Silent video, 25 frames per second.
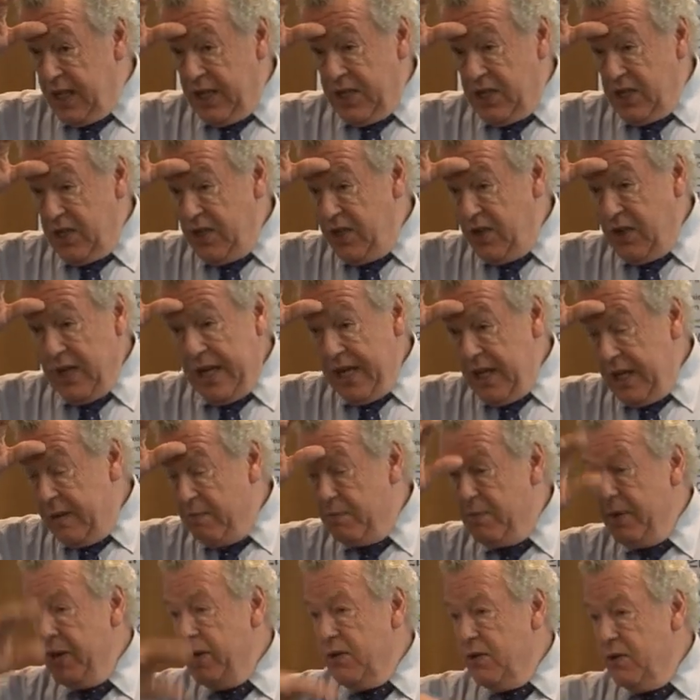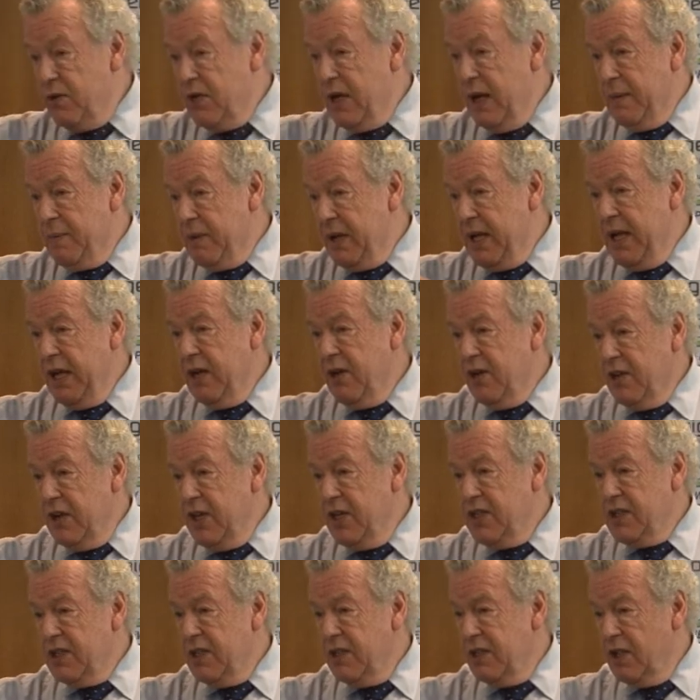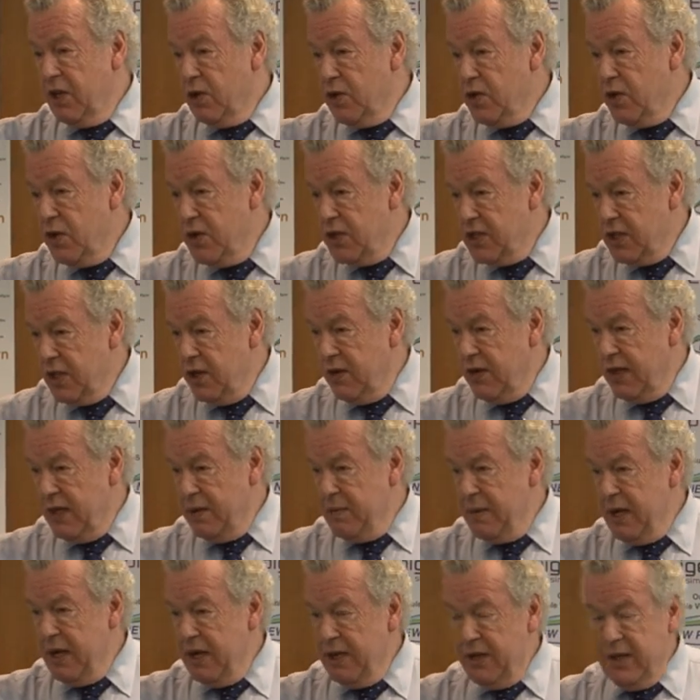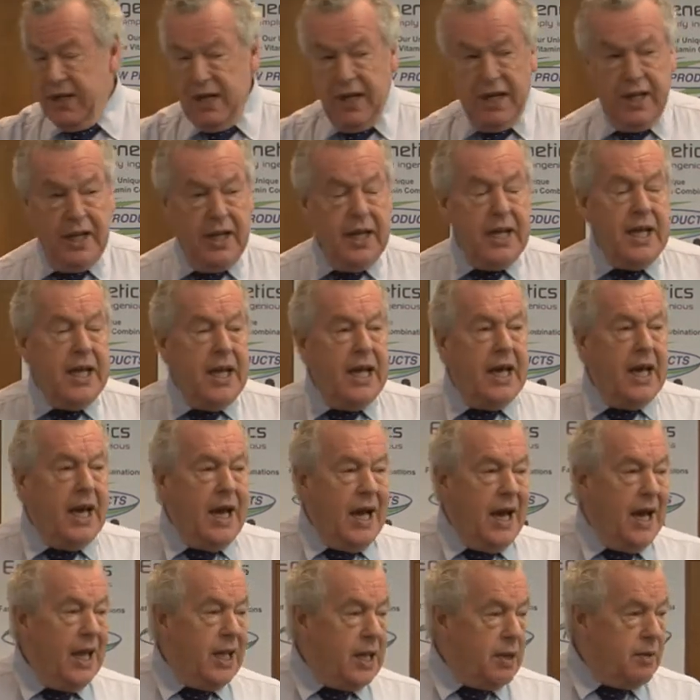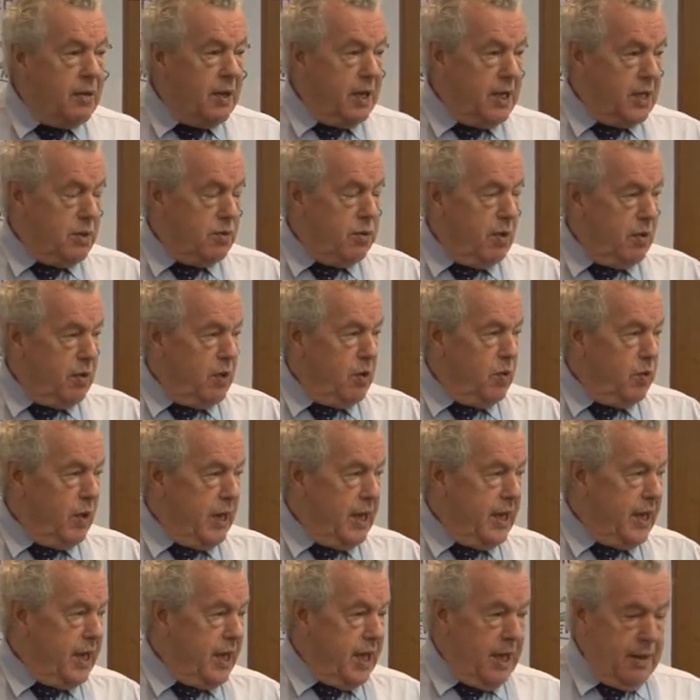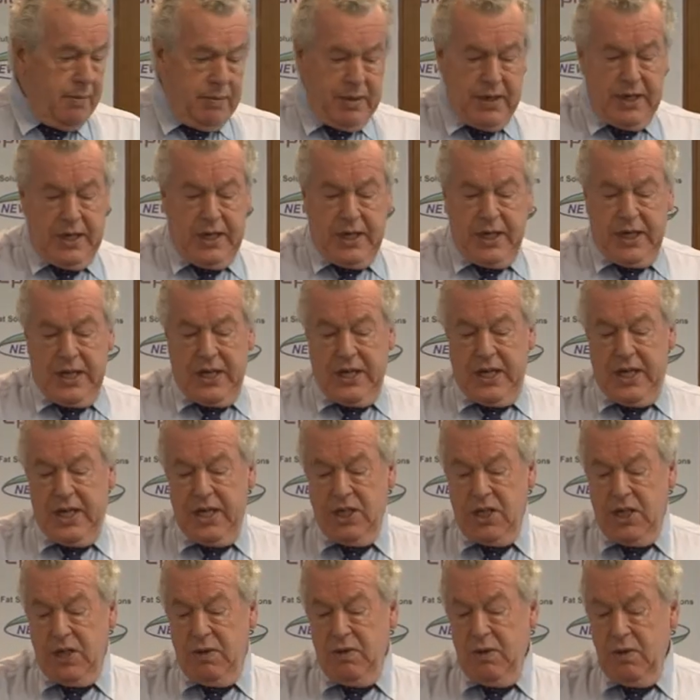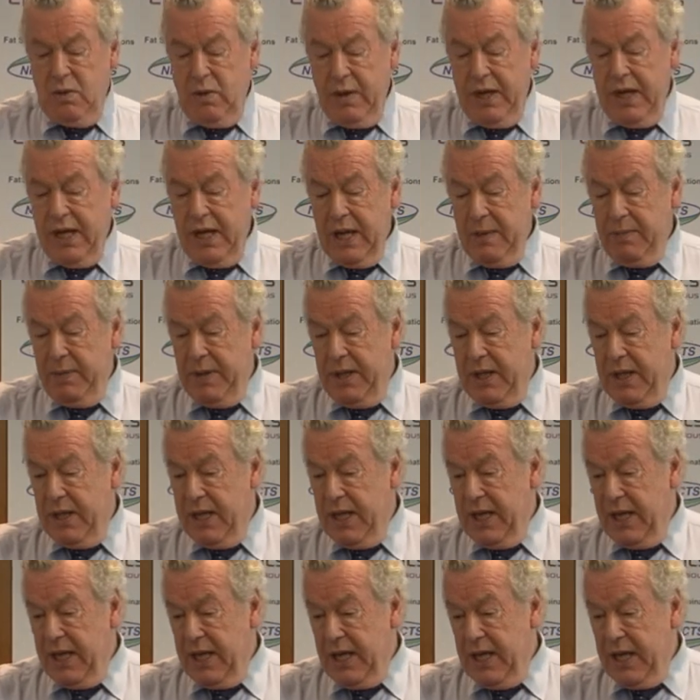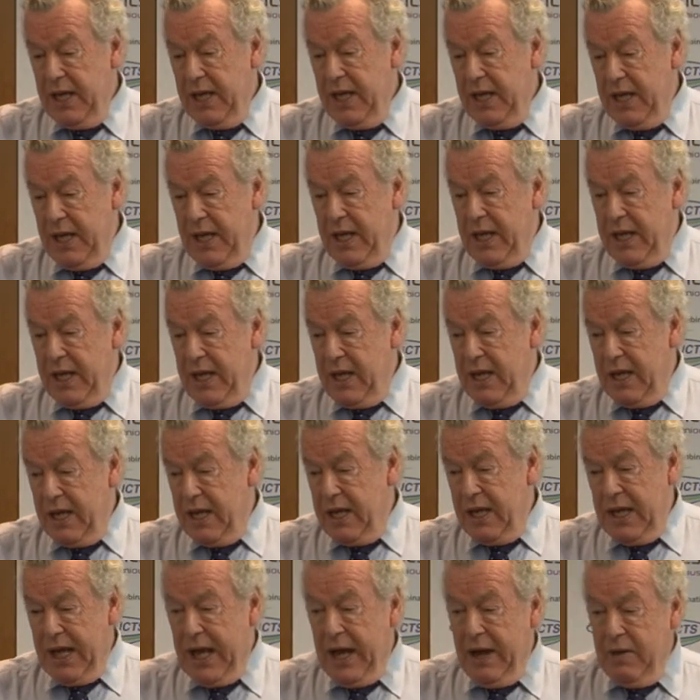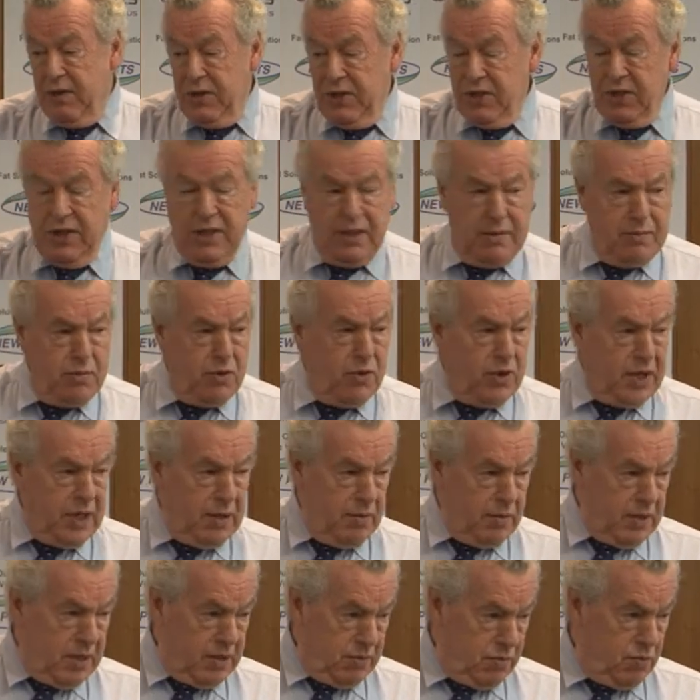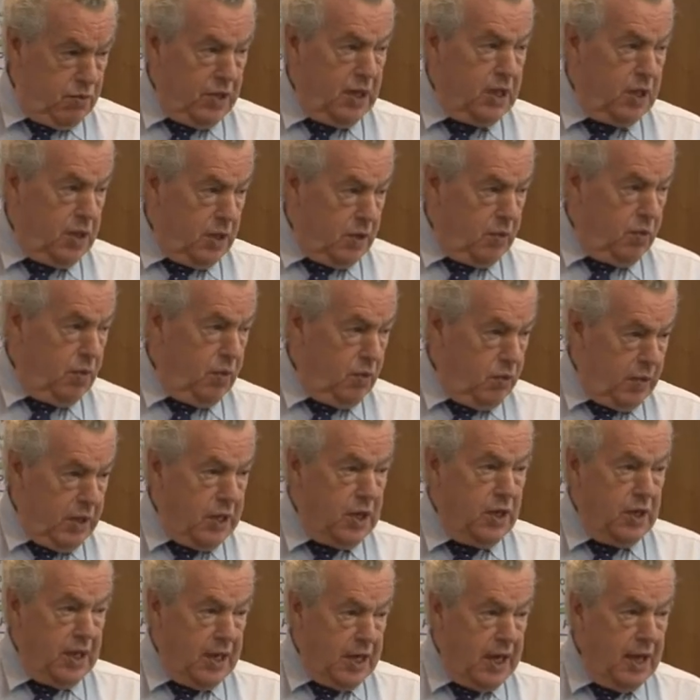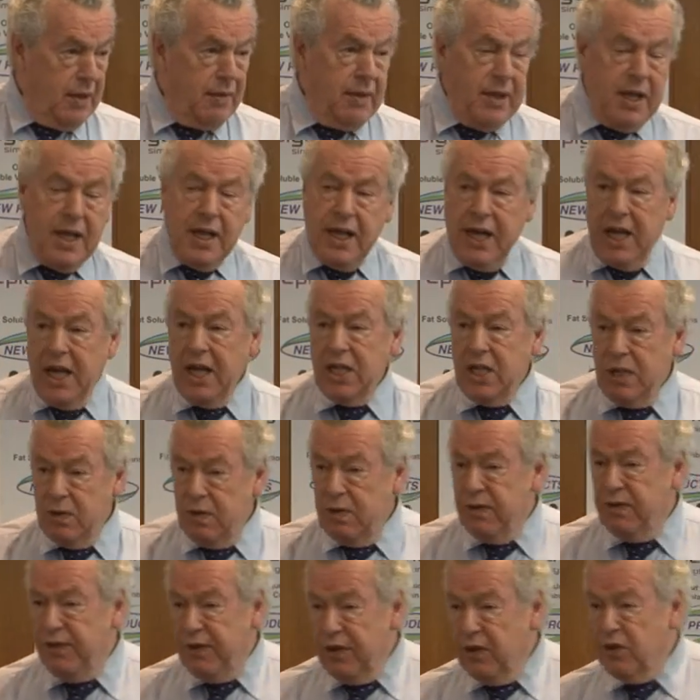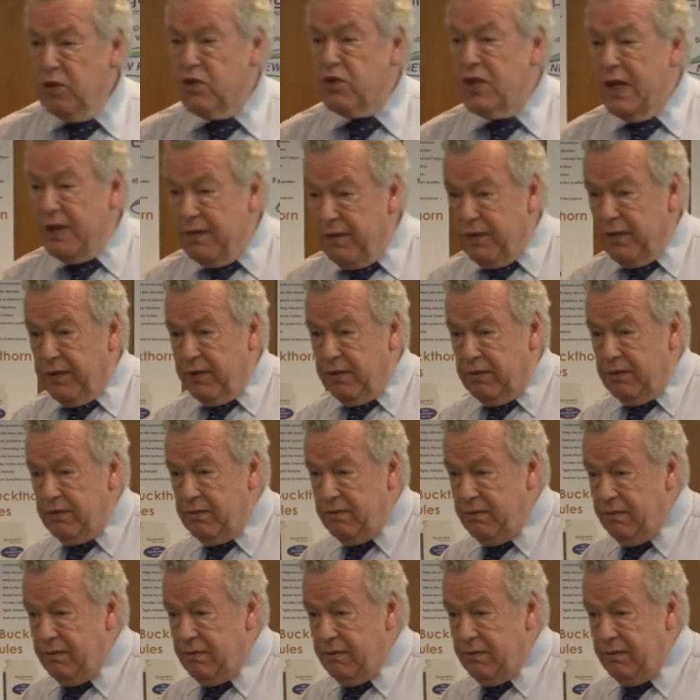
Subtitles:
So you get a build-up, an increase of the cortisol in the middle of the night. Otherwise, what would wake up is you would wake up in the hours of the morning when you get up, and you would feel dreadful.